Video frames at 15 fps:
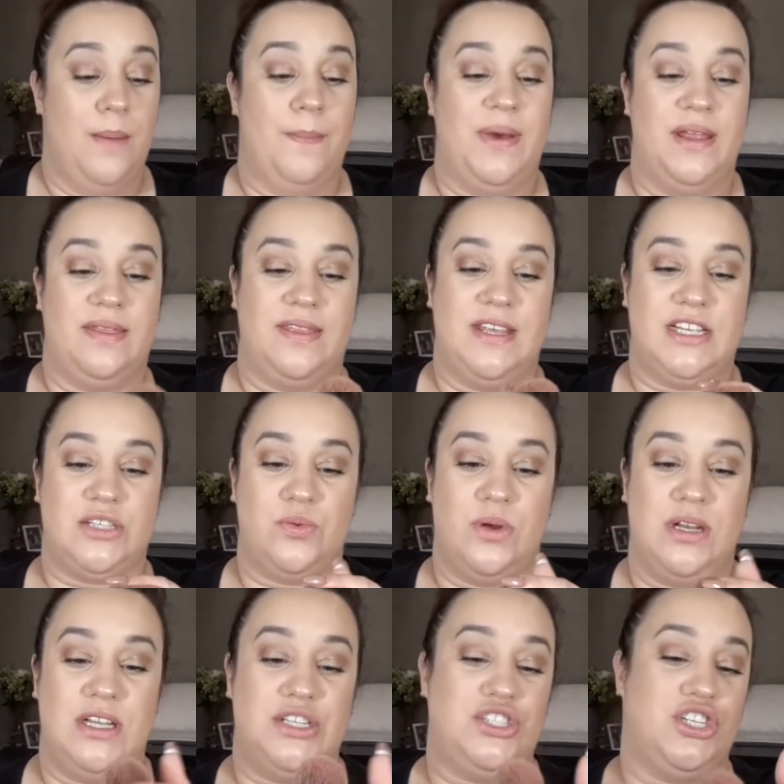But this
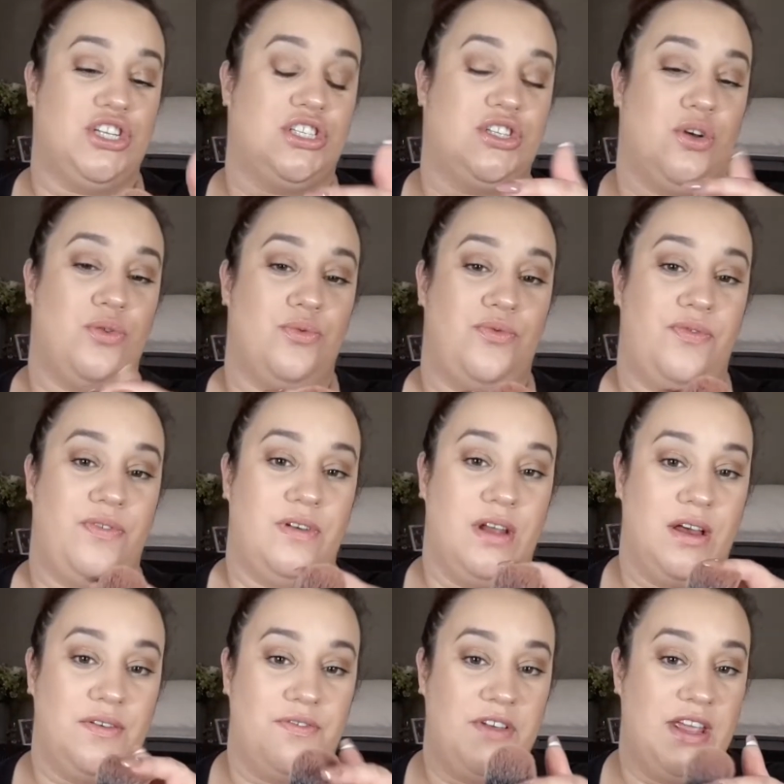one is just so
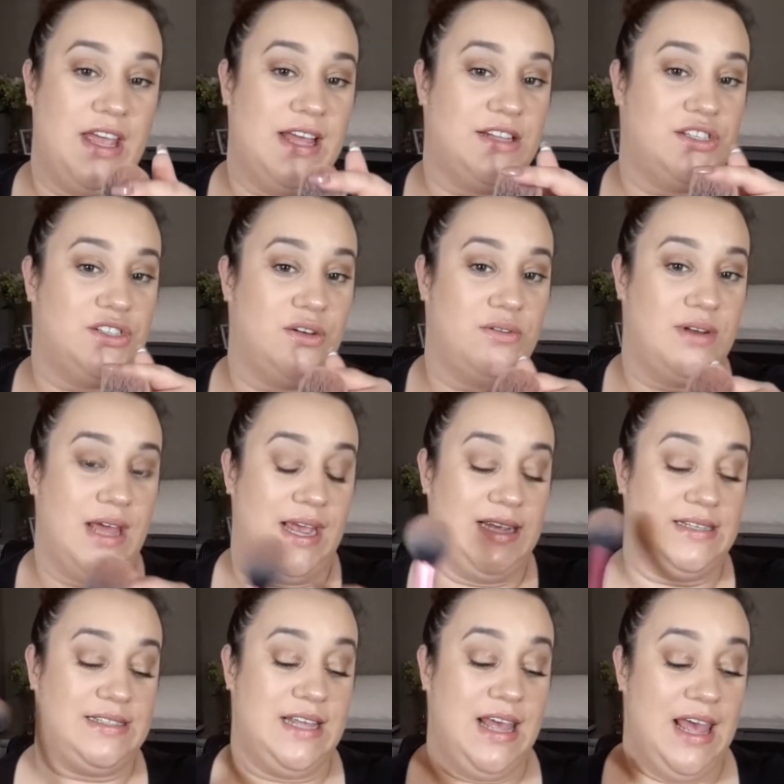fluffy and so
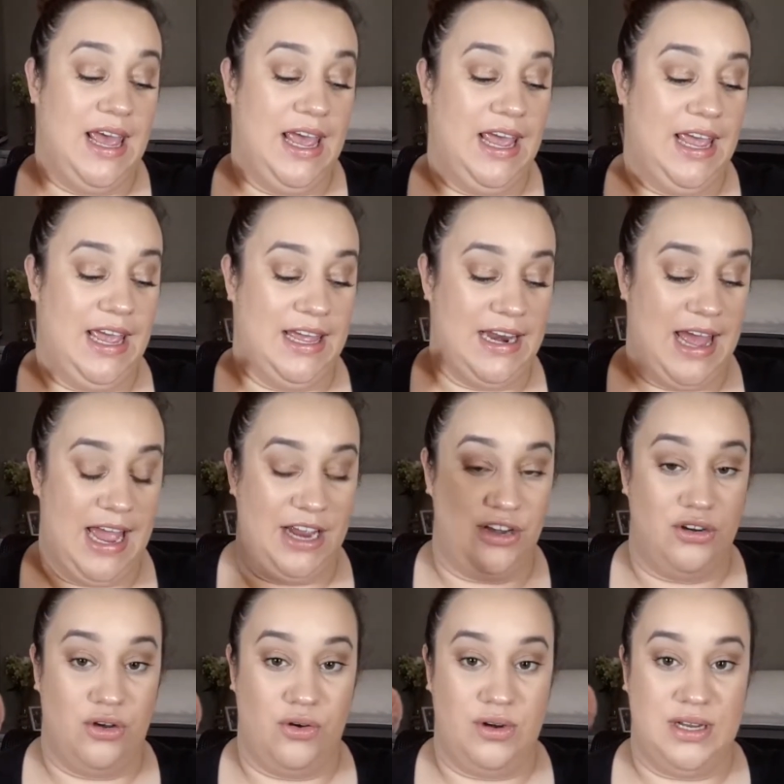nice. And I
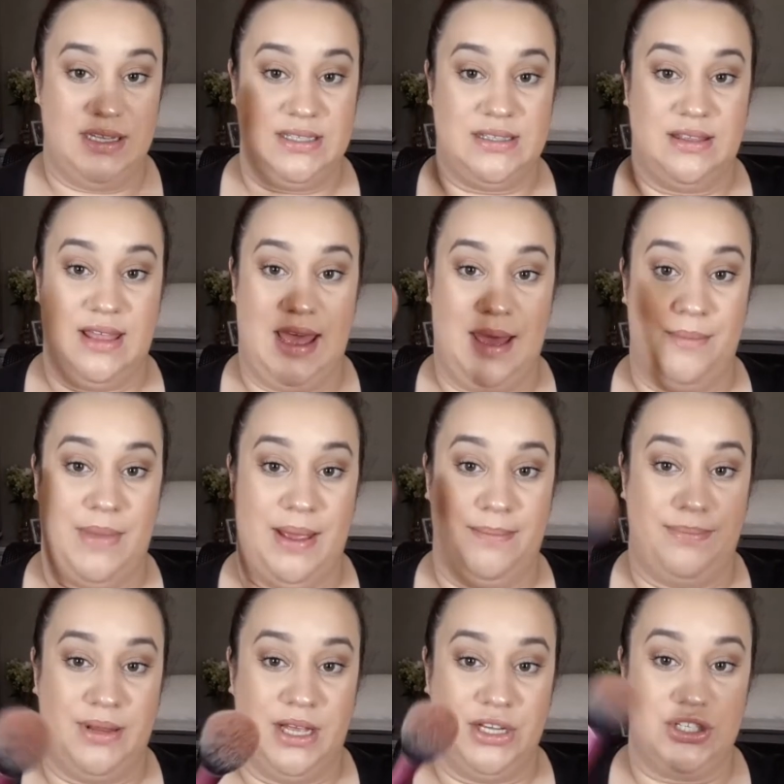noticed that my
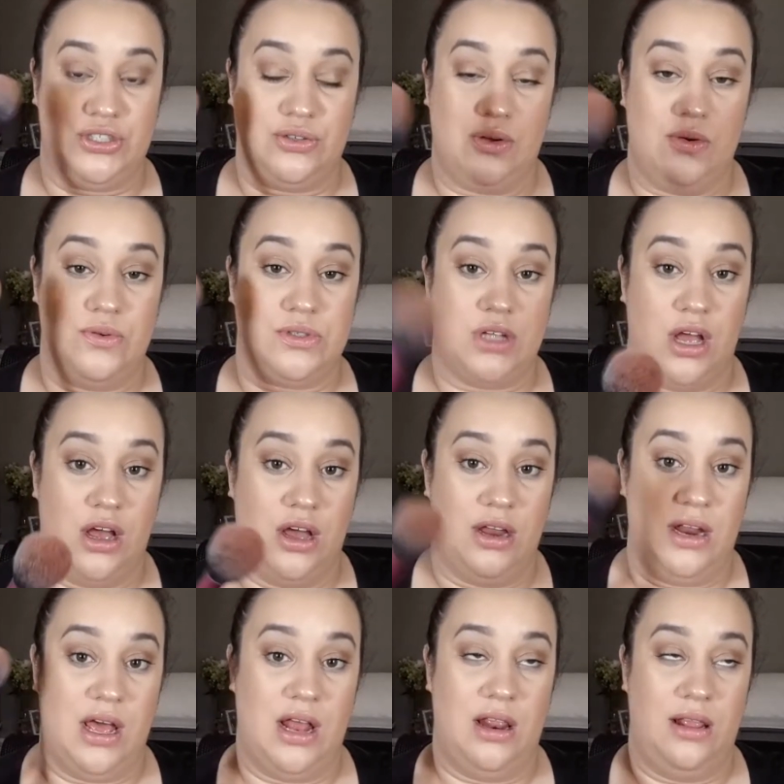blush goes
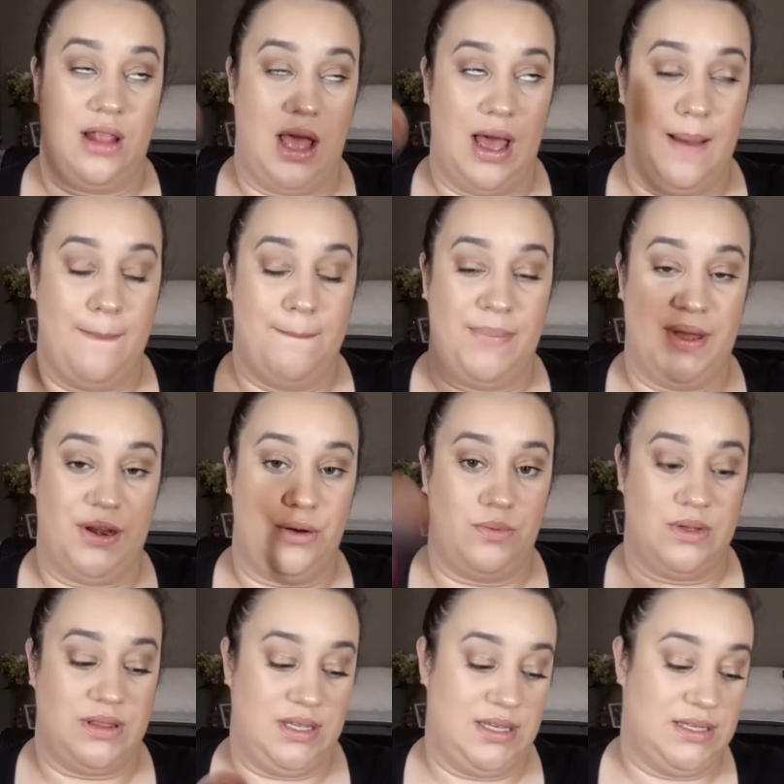on a lot better
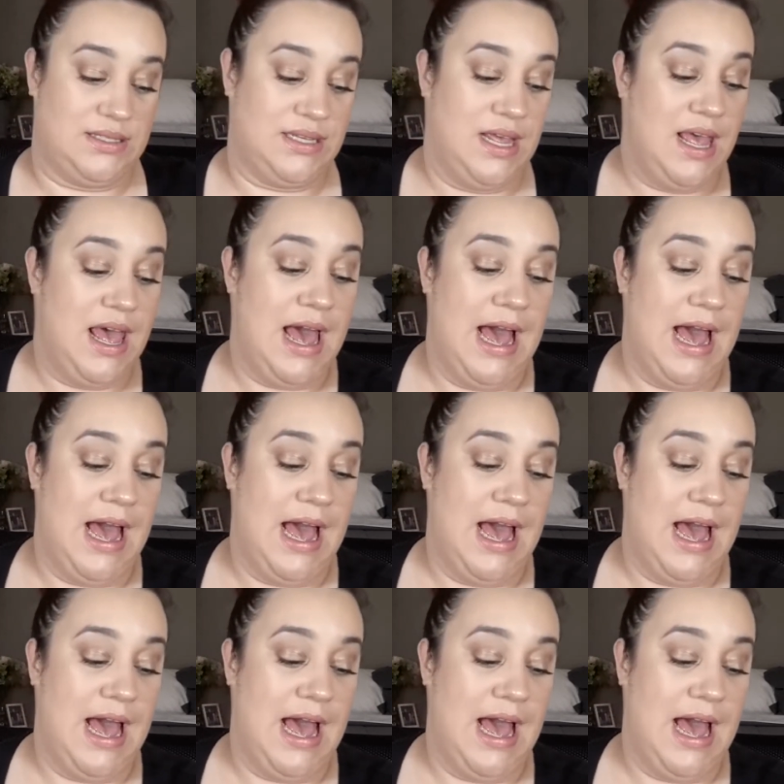with this.